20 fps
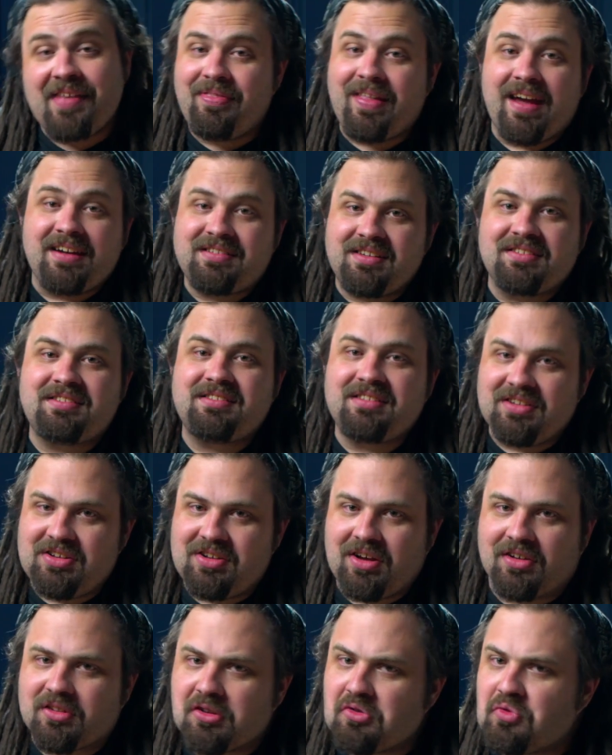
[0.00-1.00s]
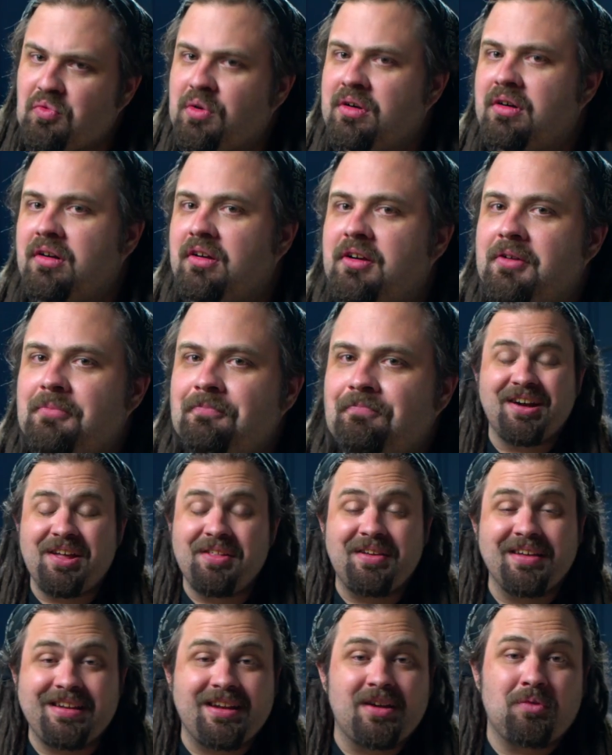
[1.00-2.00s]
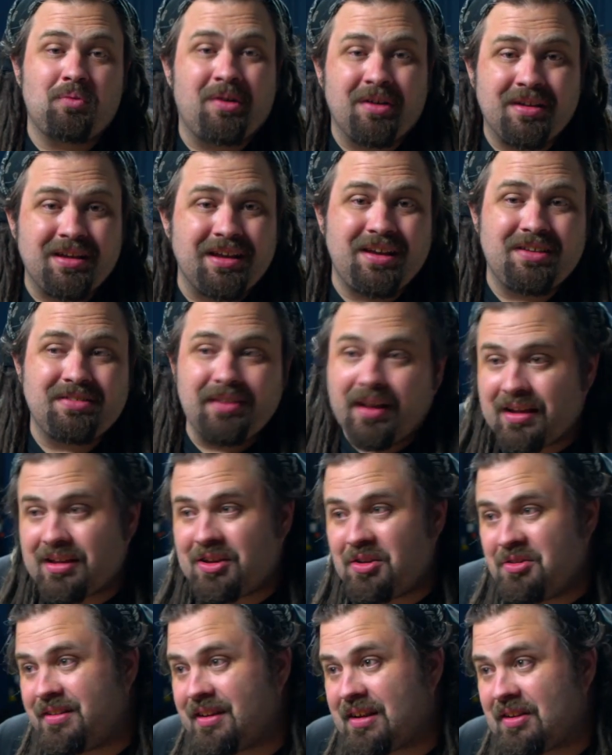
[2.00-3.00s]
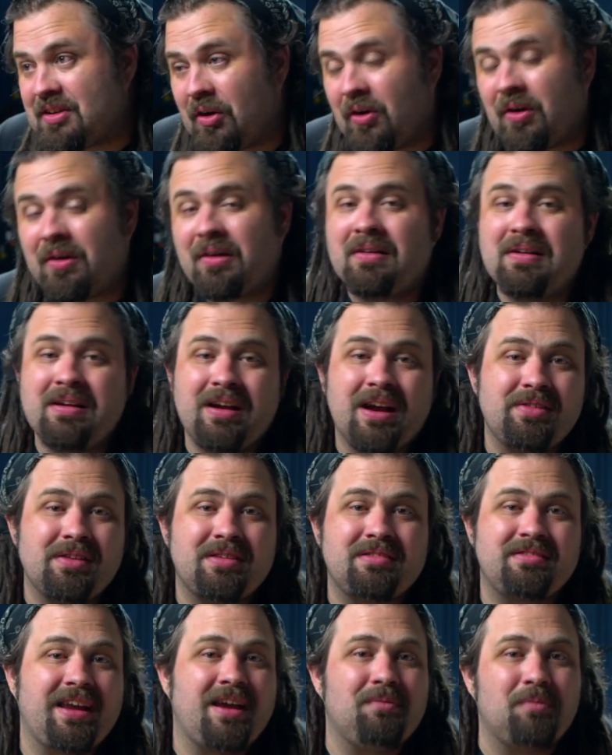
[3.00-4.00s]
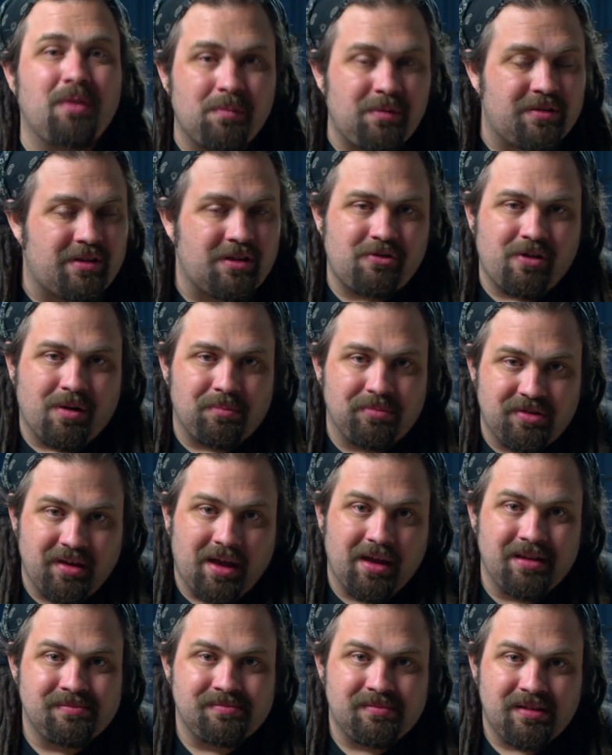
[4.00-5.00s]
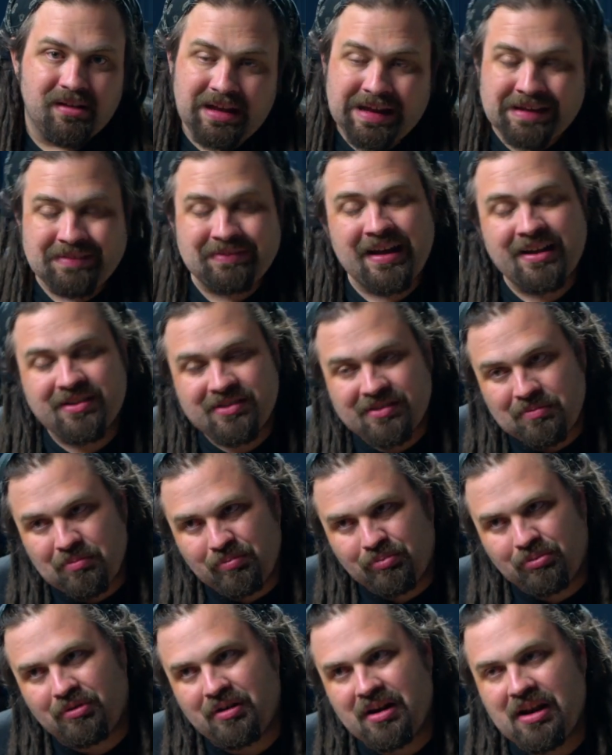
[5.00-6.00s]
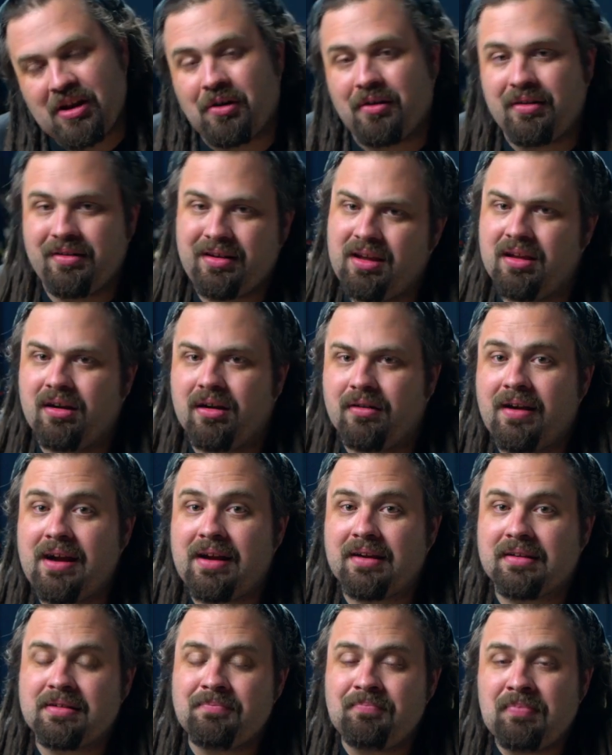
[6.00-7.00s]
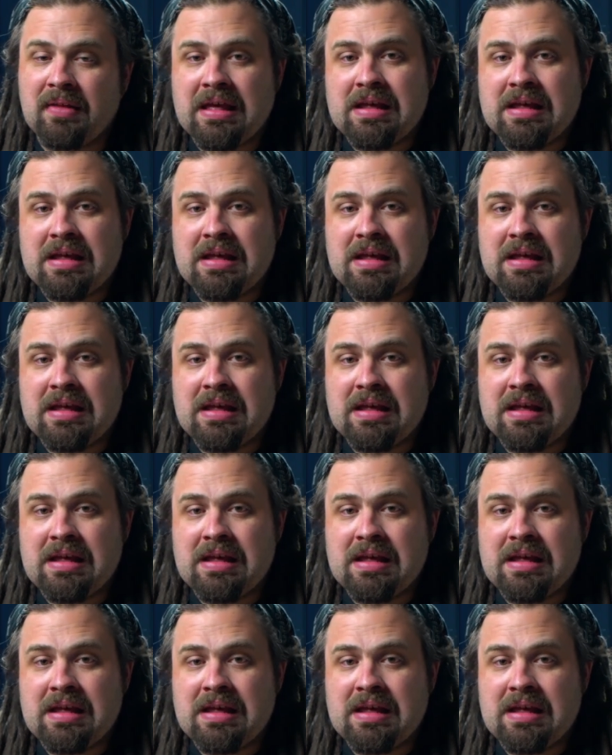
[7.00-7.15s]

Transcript: That just doesn't work. Another thing that doesn't work is an acoustic guitar in the same room as a drum set. Okay, that's pretty hard to get around.